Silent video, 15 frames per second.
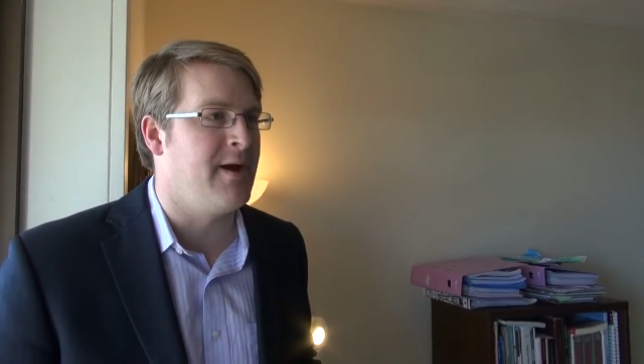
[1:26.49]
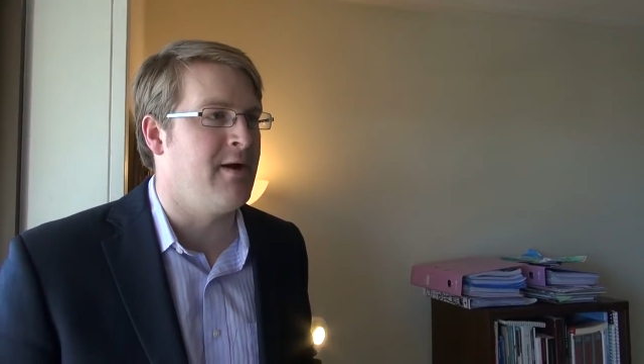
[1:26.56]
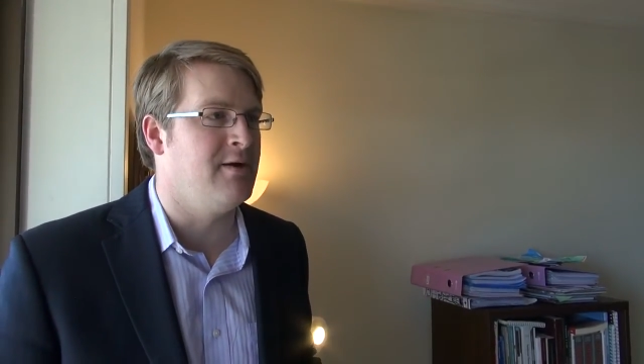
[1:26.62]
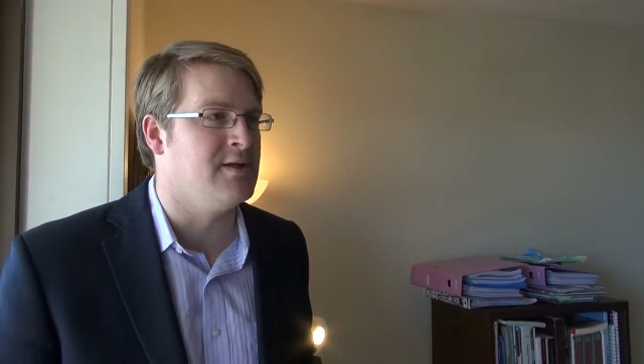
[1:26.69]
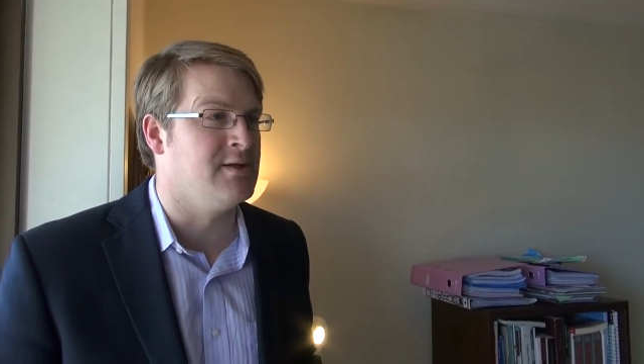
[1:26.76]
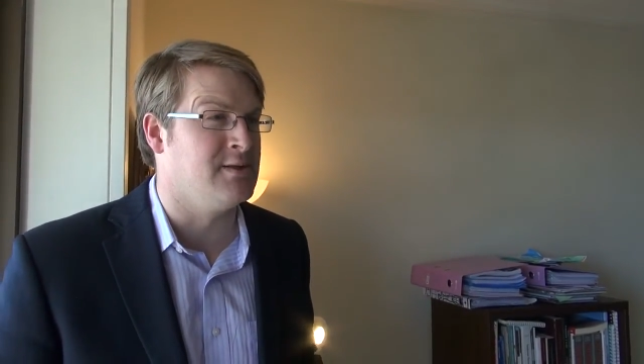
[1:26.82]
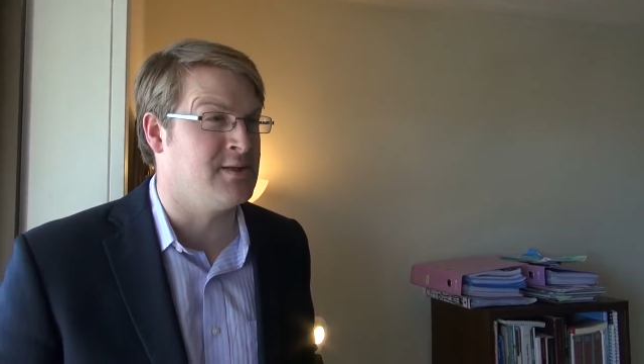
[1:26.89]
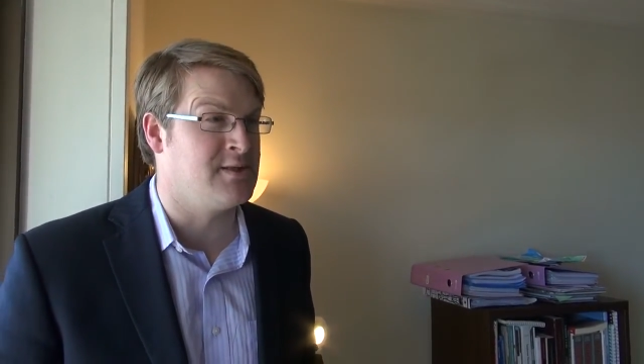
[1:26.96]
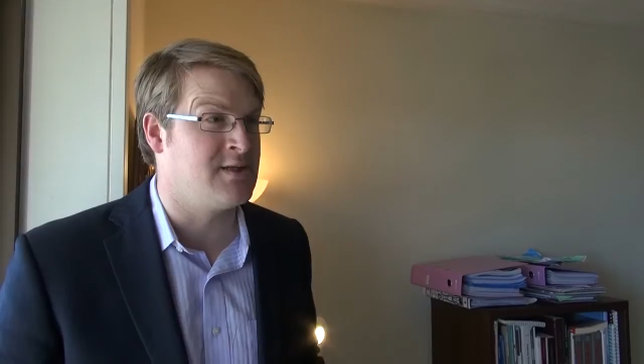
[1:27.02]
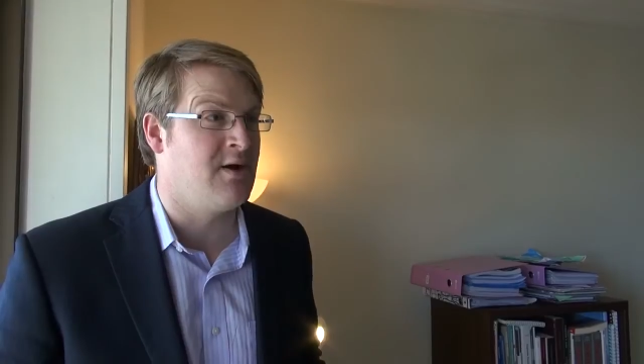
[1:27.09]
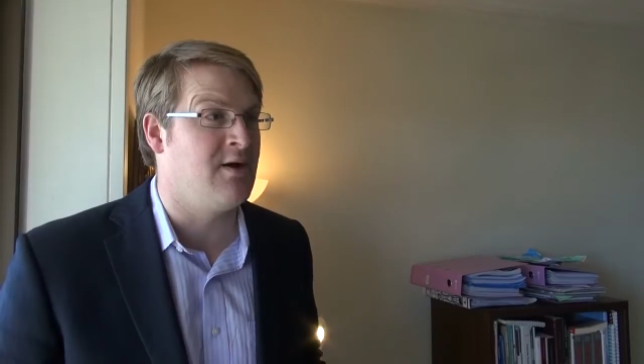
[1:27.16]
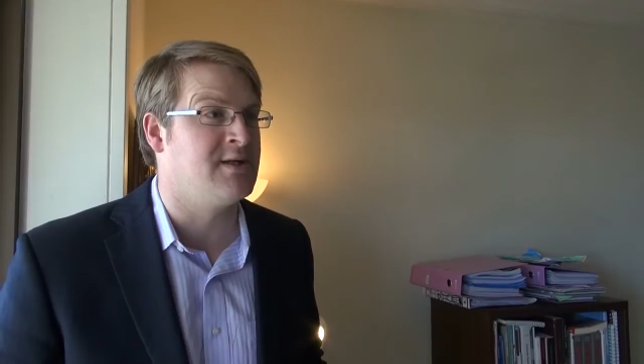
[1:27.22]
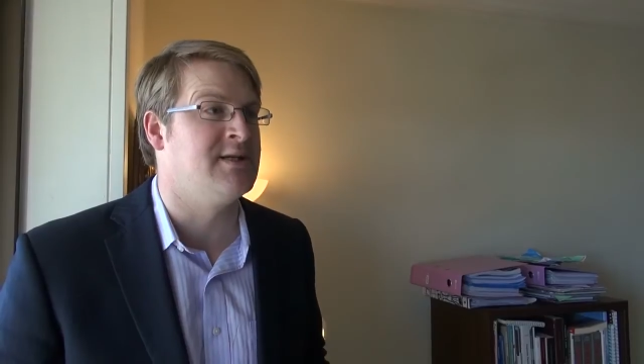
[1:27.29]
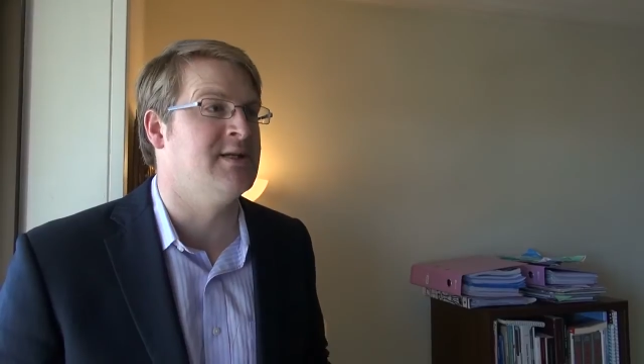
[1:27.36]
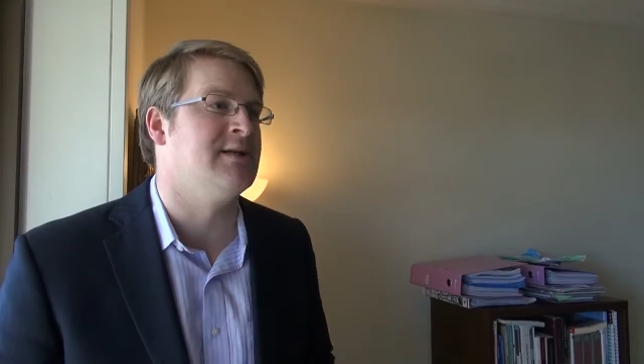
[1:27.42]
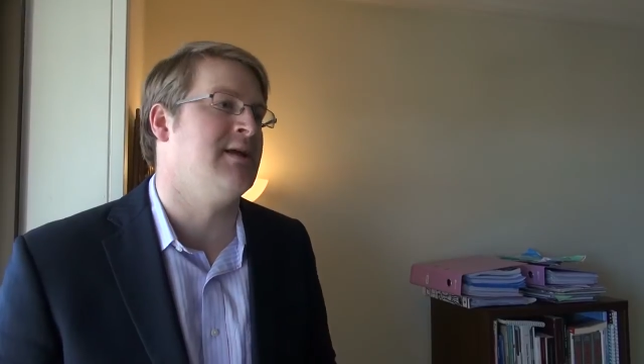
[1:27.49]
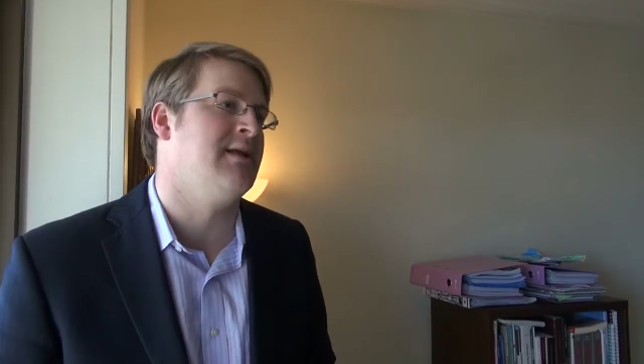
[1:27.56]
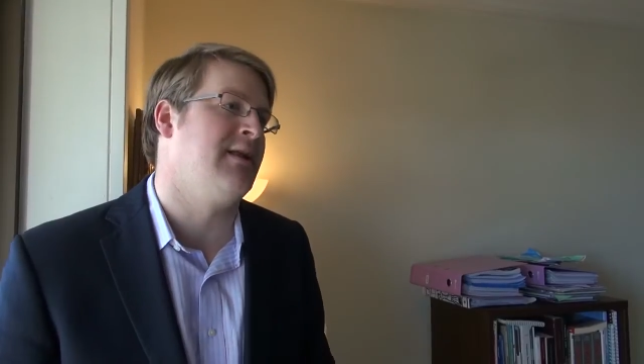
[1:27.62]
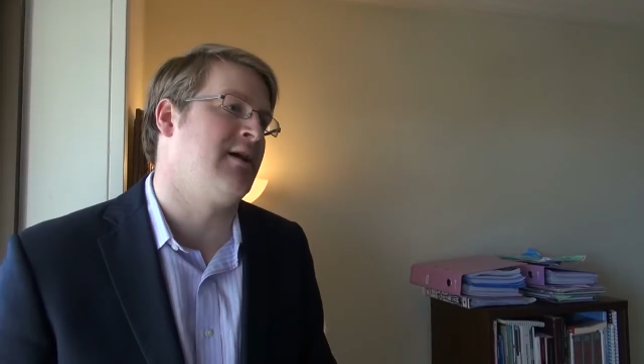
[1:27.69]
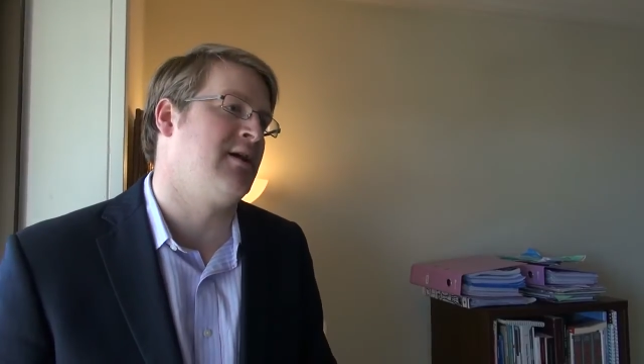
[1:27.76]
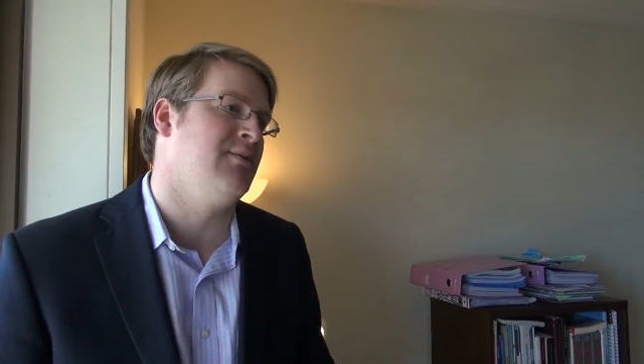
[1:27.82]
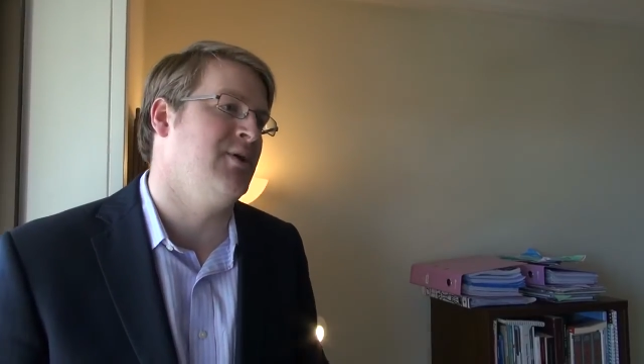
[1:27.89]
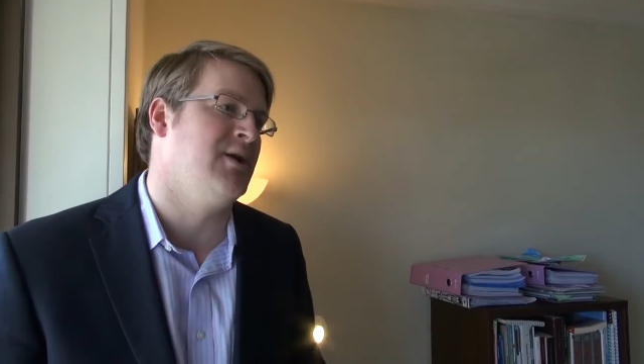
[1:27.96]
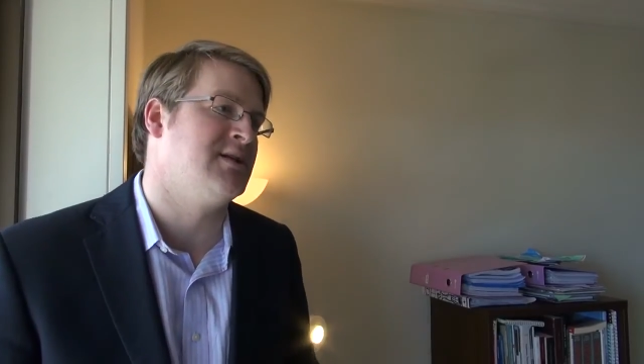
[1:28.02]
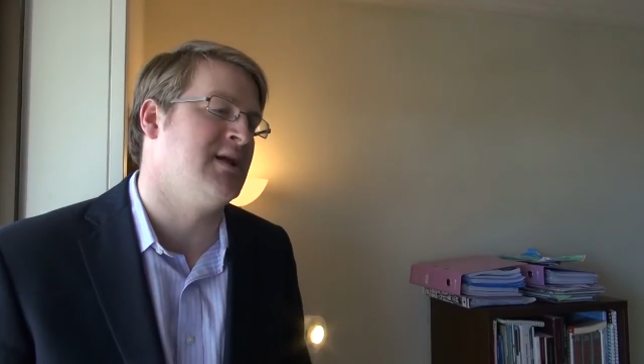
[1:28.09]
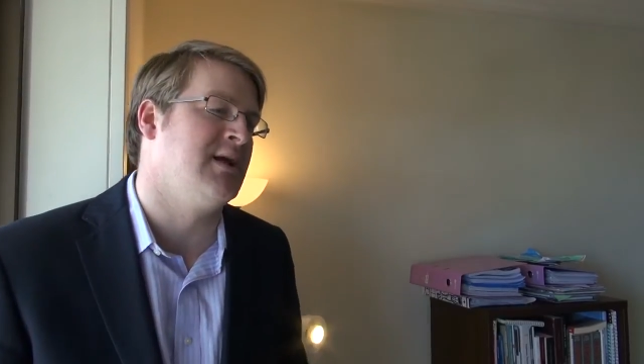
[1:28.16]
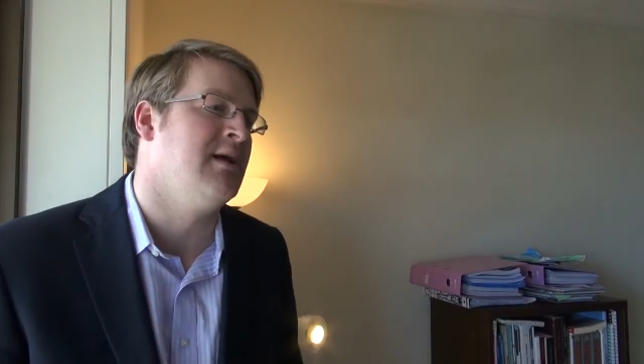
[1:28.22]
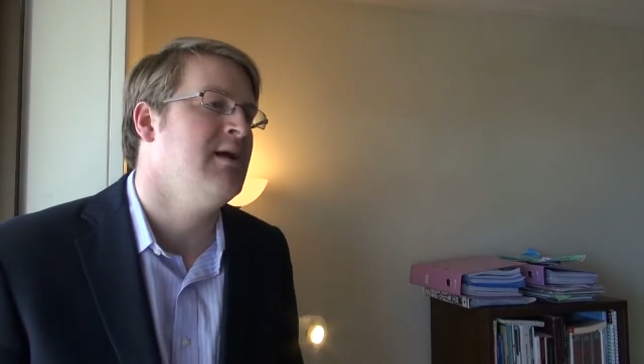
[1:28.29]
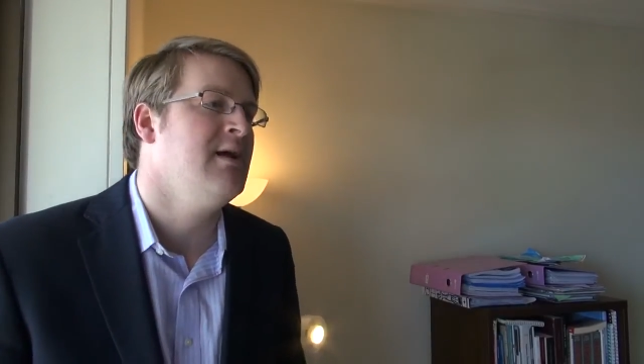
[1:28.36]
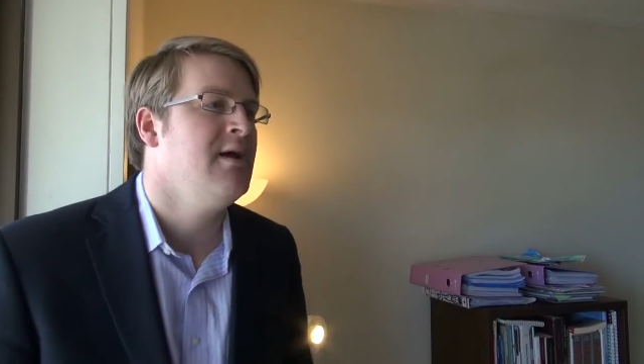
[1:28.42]
Parenthood started in that
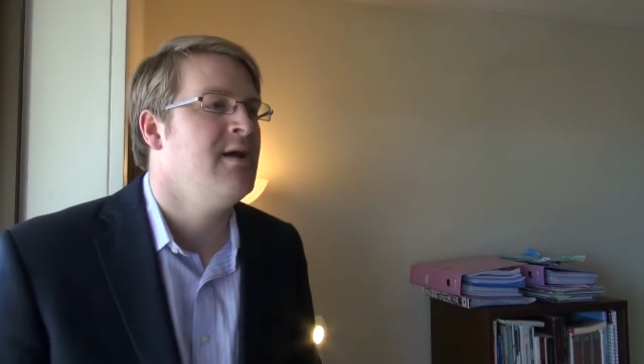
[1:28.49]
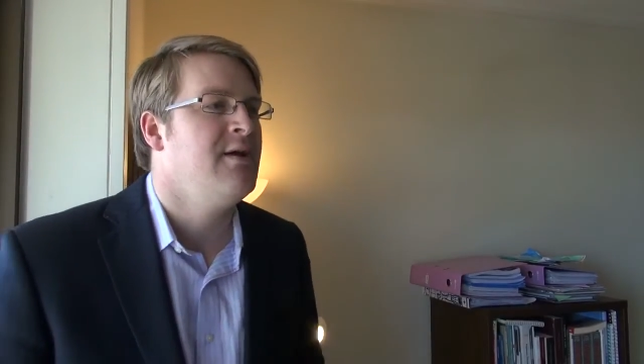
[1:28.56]
community.